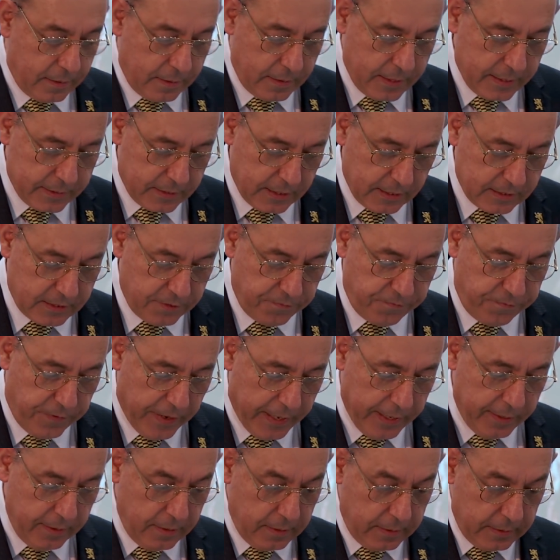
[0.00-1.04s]
Let us
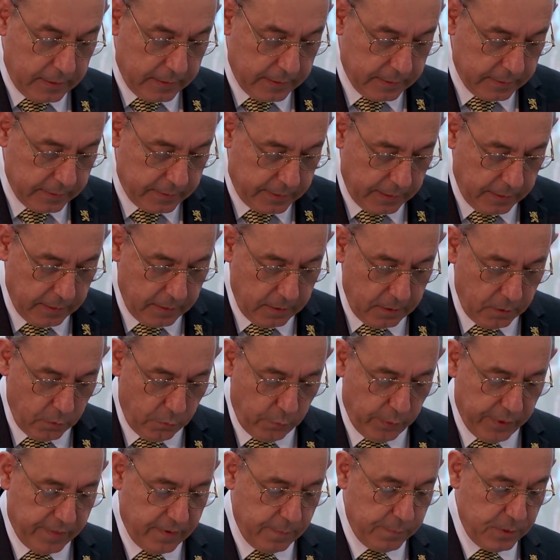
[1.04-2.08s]
finally deal
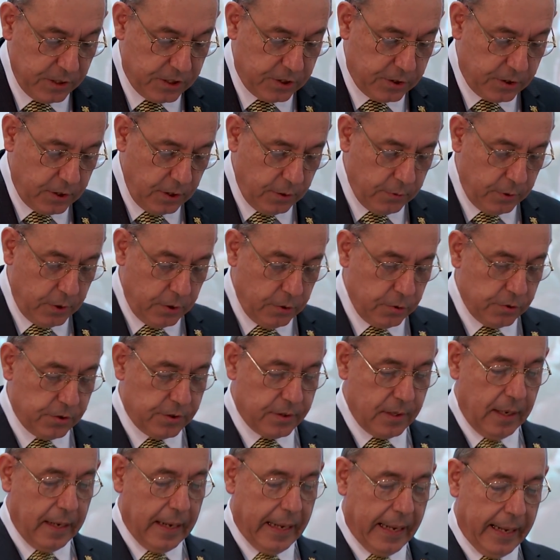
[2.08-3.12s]
with the
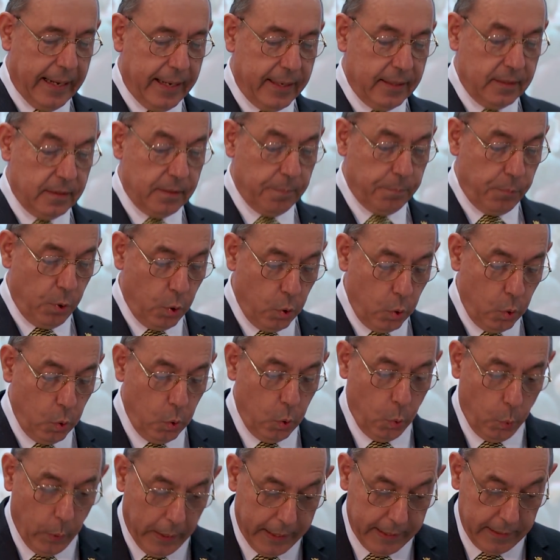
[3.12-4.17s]
mysterious light blue
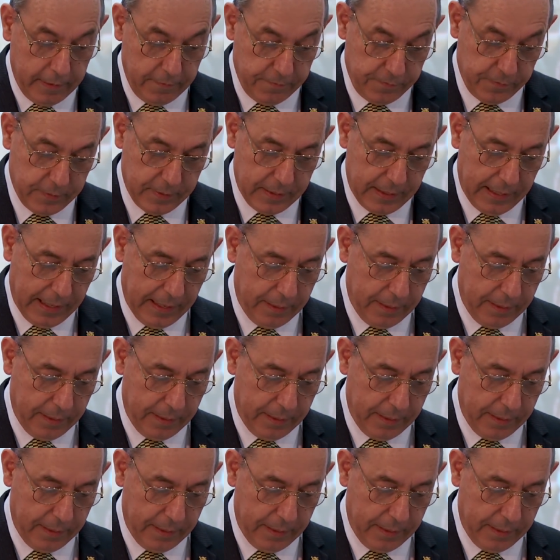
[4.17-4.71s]
wave